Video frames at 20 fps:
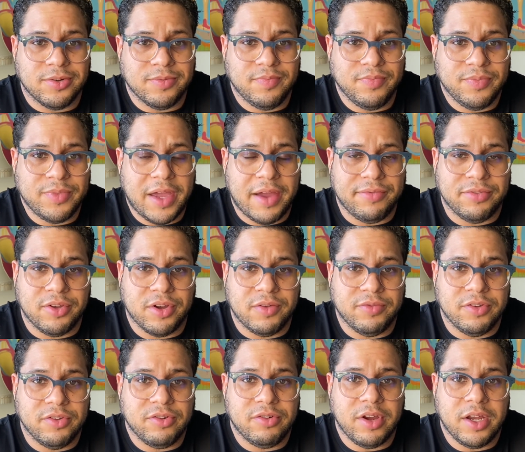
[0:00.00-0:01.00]
after every
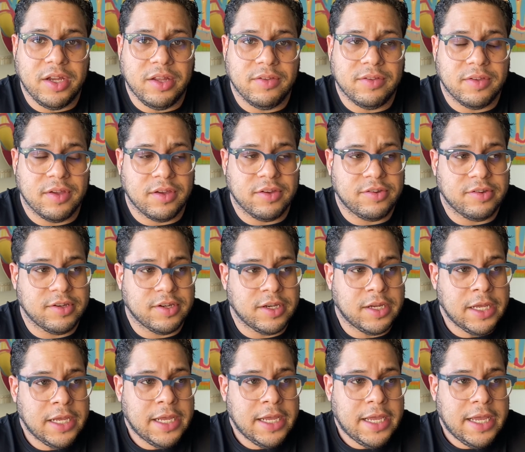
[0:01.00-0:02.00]
training session,
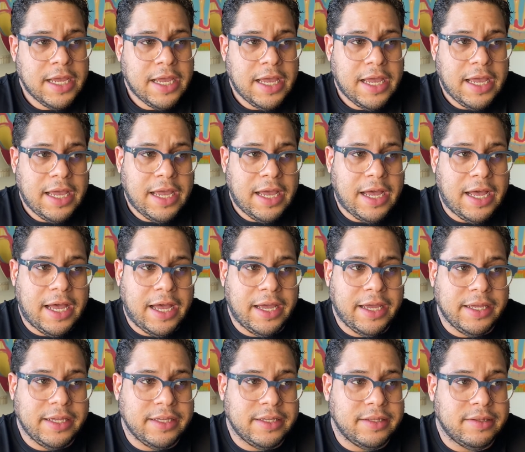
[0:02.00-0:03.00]

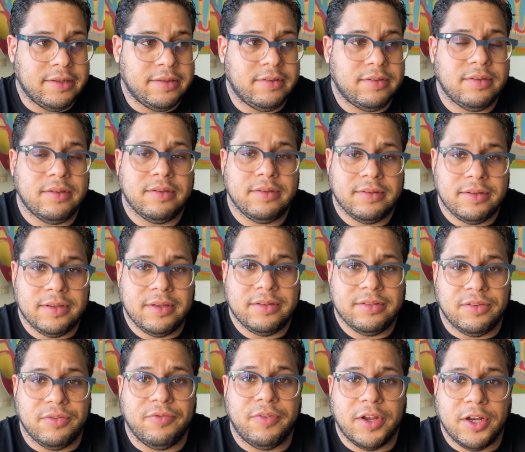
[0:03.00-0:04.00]
I
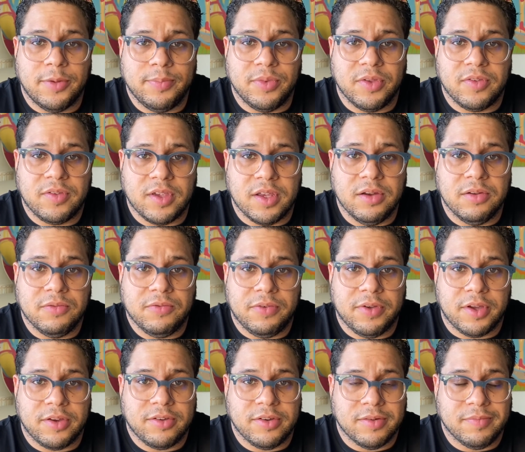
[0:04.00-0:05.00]
developed a skin
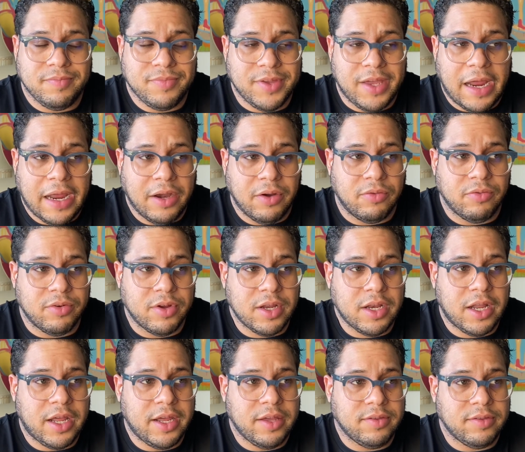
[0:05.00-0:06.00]
infection. And I didn't
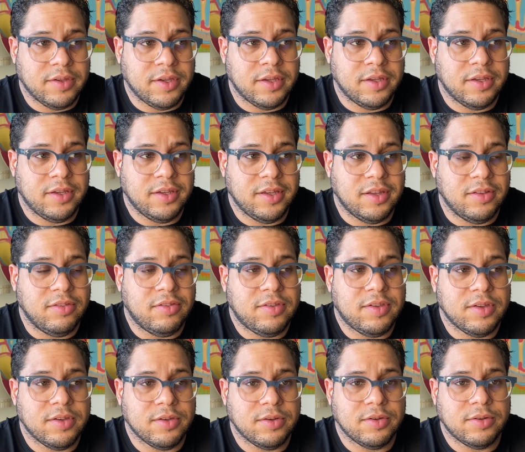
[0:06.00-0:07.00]
realize it
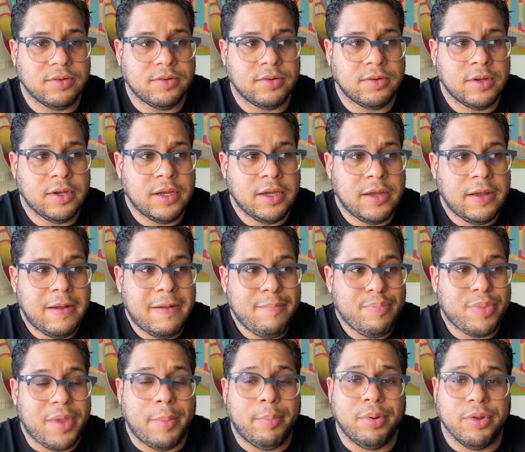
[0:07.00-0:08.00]
until
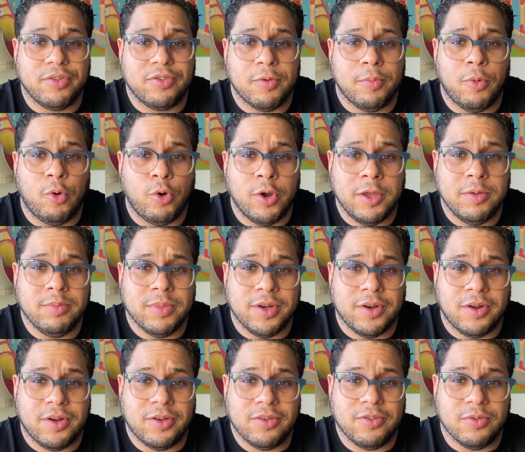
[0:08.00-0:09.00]
I put some ointment
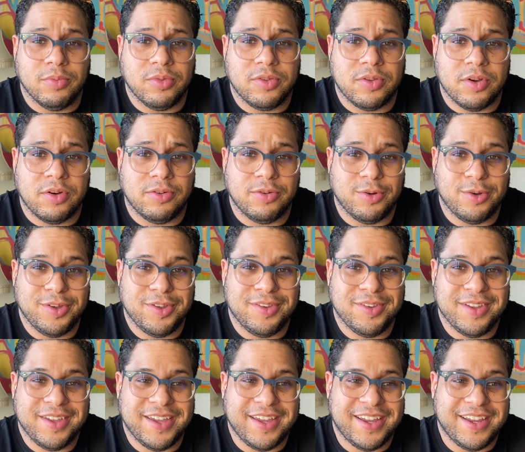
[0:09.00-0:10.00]
on, some steroids,
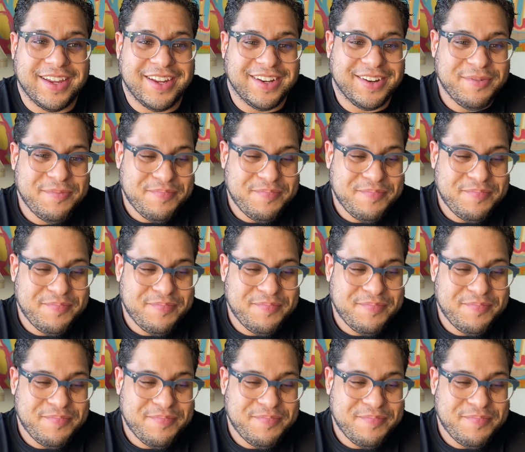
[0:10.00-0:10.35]
and